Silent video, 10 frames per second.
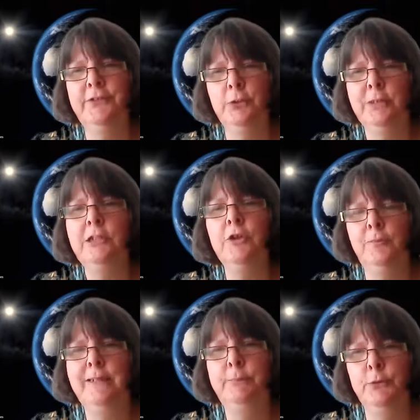So quite a lot
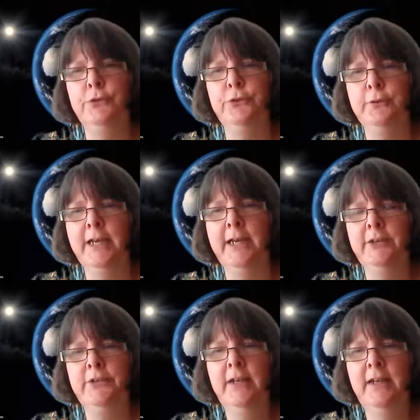of people do
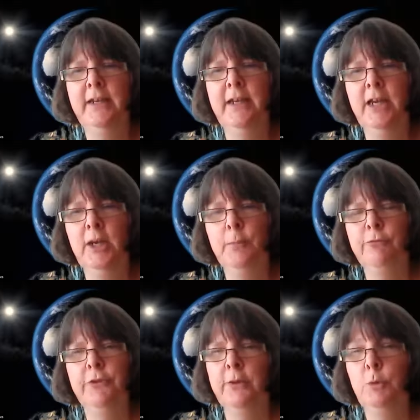that.
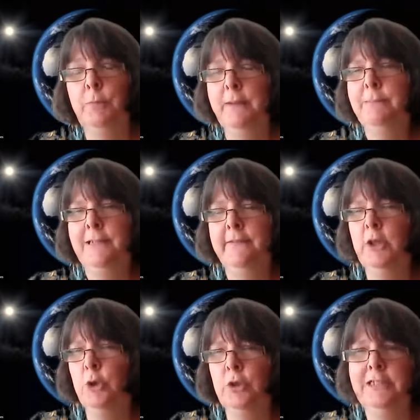For example, people in
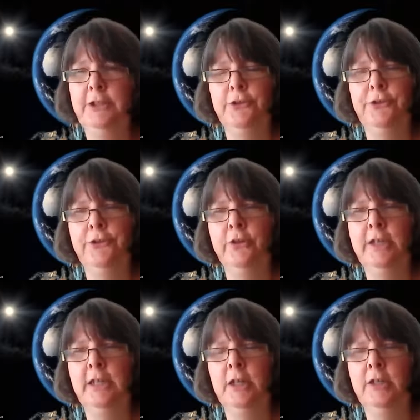the oil
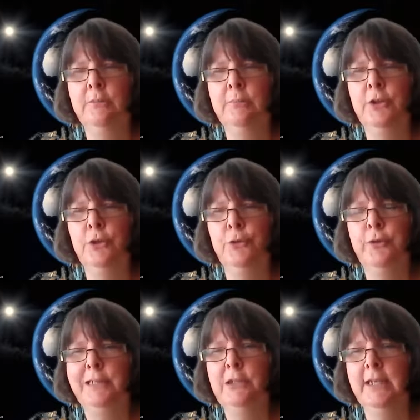industry can
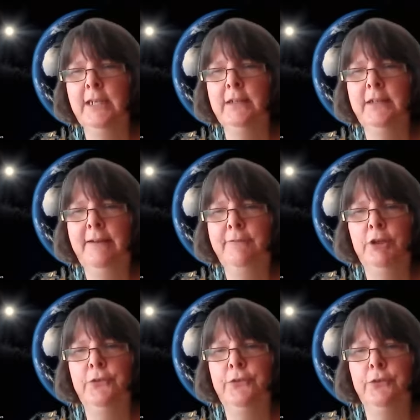also be looking at
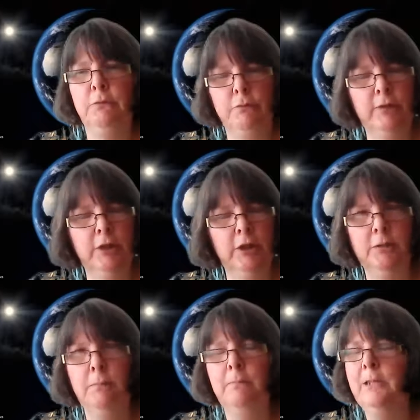evidence of
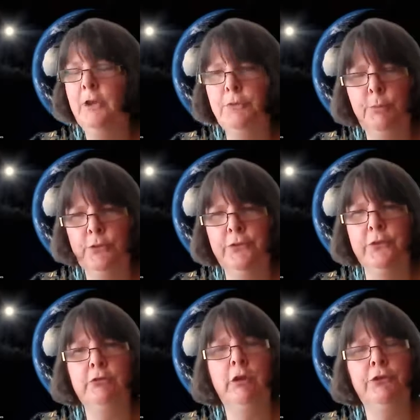large bodies
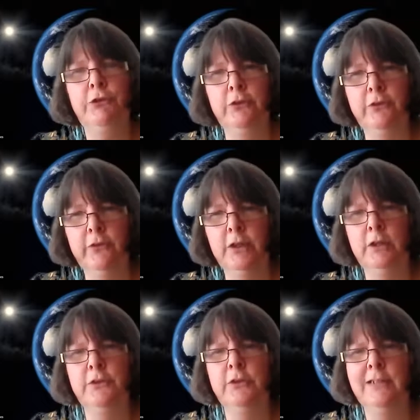that crashed into the
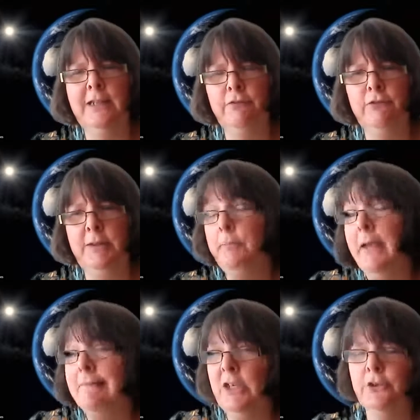Earth and left
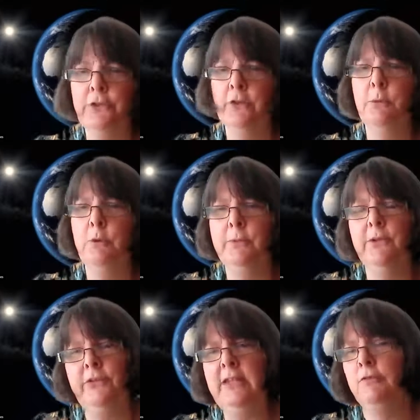impact craters at the bottom of
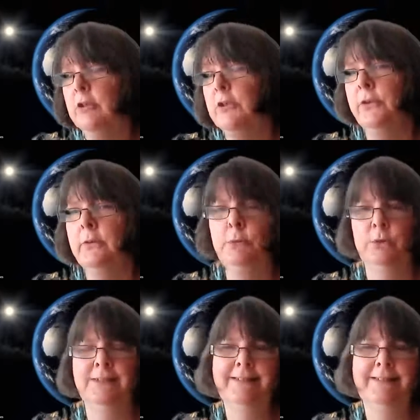the sea, for example.